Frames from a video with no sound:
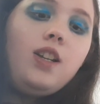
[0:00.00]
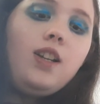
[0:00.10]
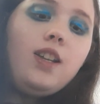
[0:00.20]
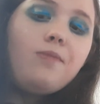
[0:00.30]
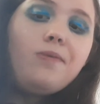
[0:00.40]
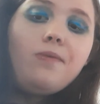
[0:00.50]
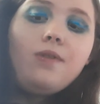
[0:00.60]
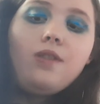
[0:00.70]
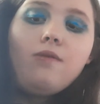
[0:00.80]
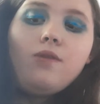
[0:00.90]
Lips
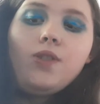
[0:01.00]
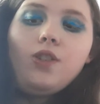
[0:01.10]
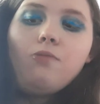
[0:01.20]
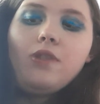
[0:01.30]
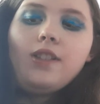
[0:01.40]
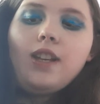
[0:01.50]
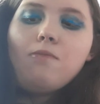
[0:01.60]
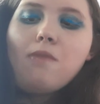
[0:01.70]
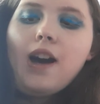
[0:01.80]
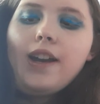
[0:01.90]
Superstay
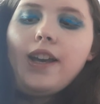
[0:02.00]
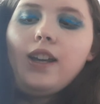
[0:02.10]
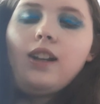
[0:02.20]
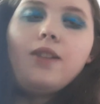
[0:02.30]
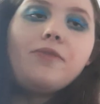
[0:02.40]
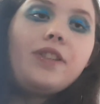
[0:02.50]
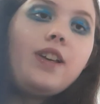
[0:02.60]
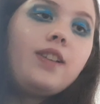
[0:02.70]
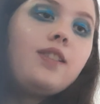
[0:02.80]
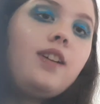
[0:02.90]
Matte Ink
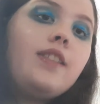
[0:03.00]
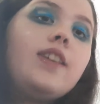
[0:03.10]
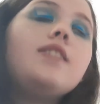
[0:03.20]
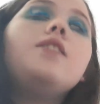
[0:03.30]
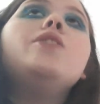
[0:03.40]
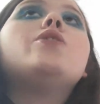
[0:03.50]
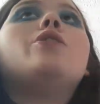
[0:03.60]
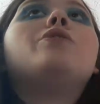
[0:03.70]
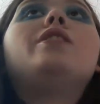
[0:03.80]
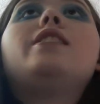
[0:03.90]
Lipsticks. Like, these are so good.